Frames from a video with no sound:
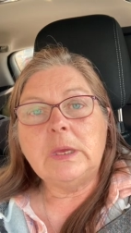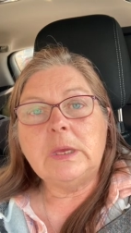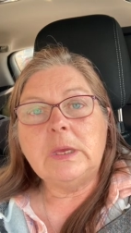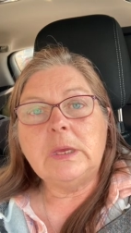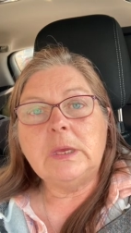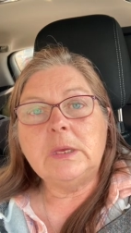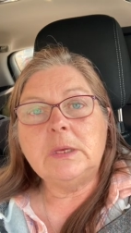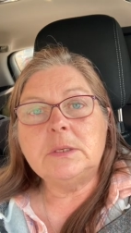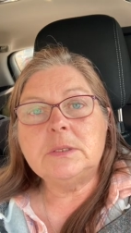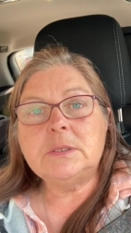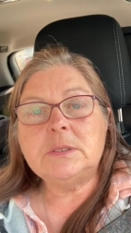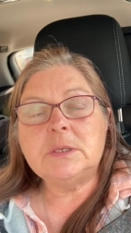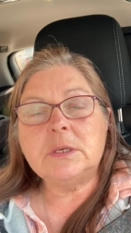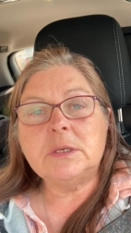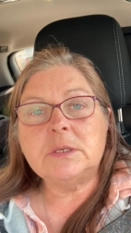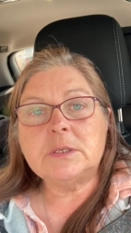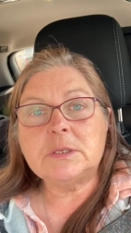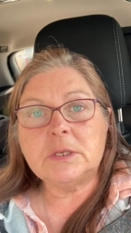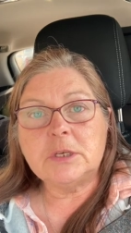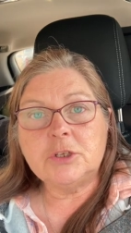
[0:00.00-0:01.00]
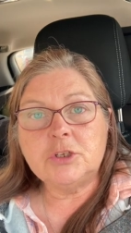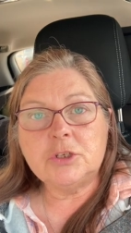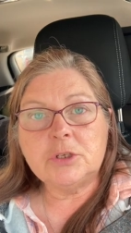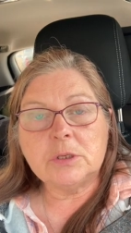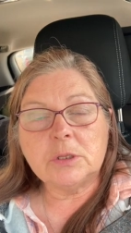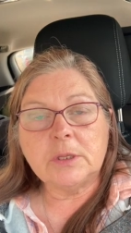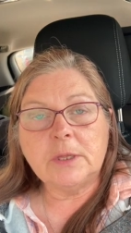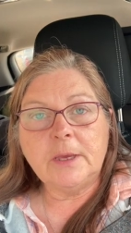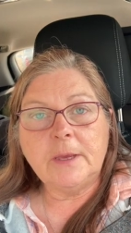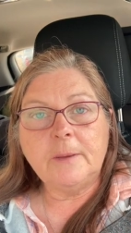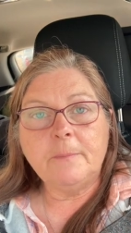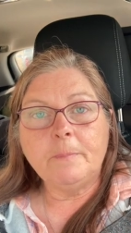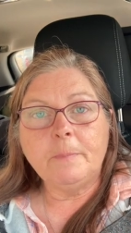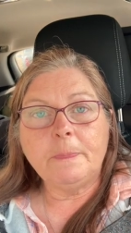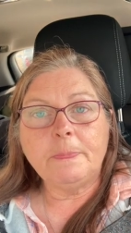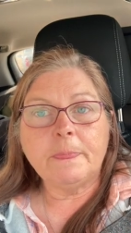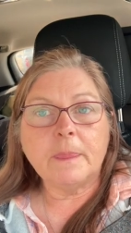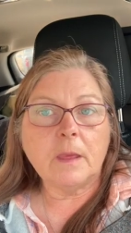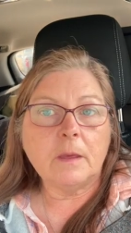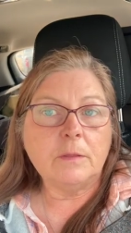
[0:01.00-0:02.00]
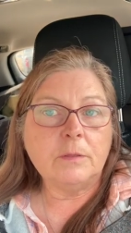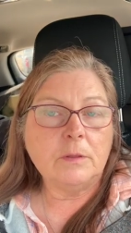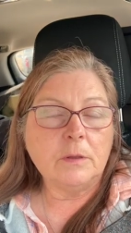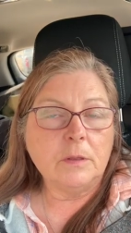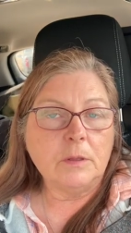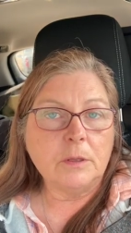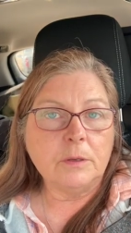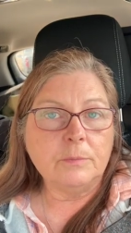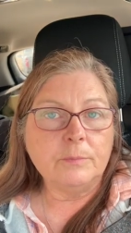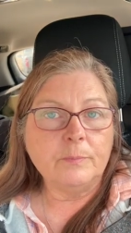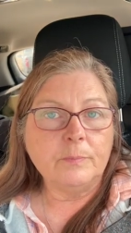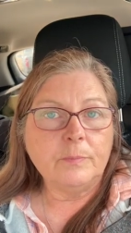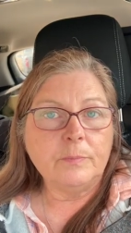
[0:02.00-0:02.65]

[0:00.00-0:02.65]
is essentially the glue.